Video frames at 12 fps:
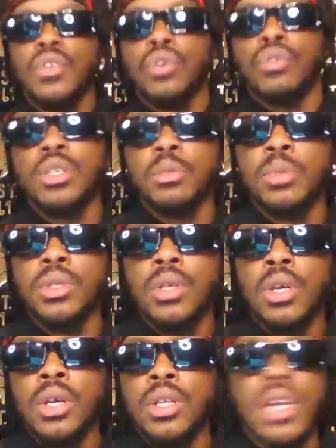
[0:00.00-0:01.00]
Christmas,
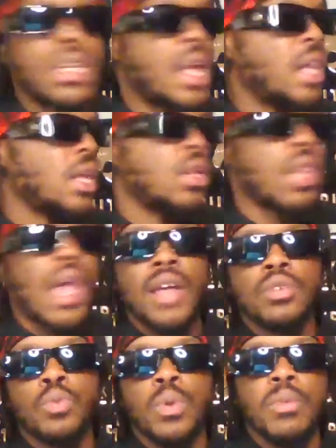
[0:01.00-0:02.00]
that little
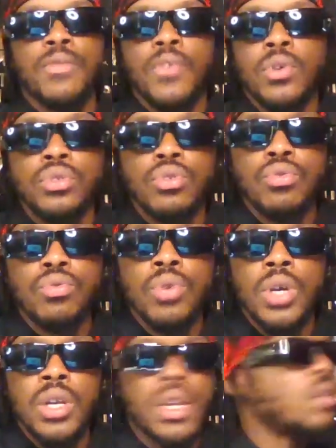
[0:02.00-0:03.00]
last week before school,
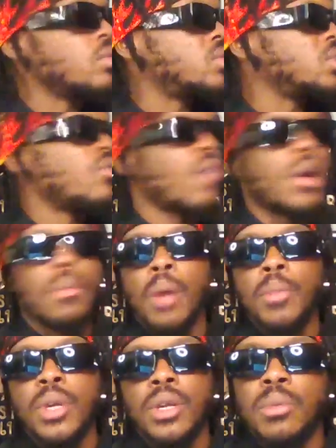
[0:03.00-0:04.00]
they go see grandma and
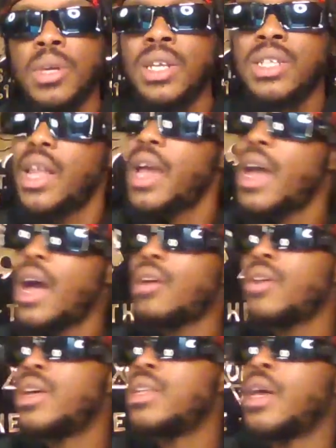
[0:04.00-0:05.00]
them, and it's like, how
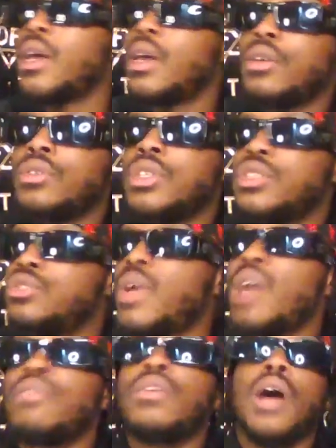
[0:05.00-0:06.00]
in the hell did you
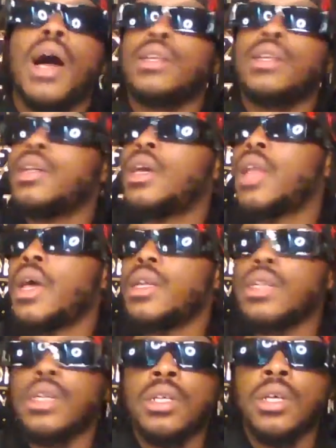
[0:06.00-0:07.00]
have a holiday like
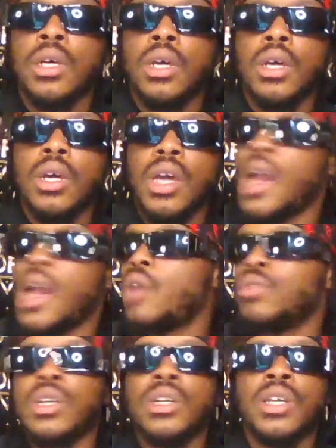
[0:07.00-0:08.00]
this? And I
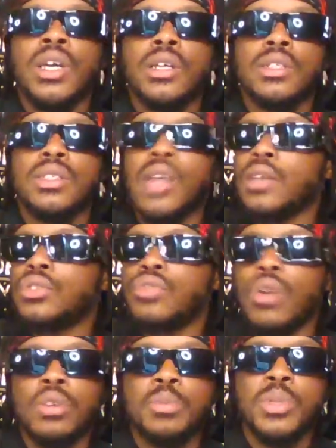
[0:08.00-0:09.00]
only could get socks,
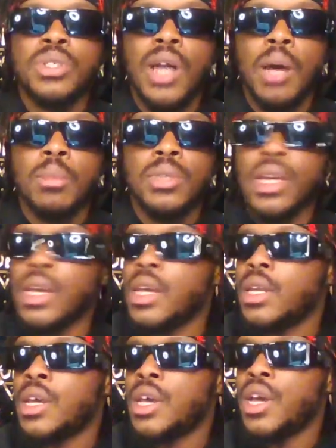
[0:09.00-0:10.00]
drawers, pajamas, and
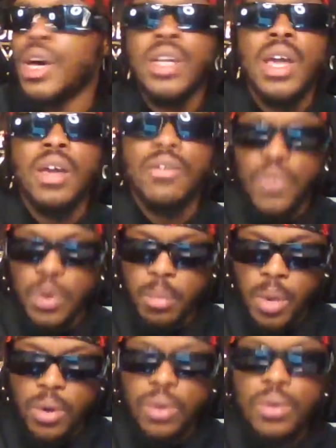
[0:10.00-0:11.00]
a damn
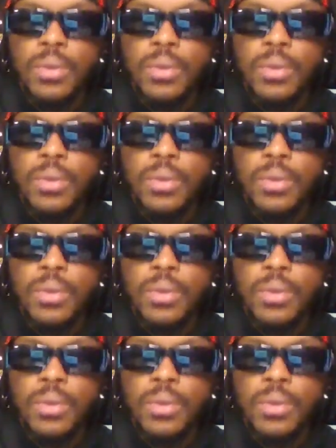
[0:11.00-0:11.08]
football.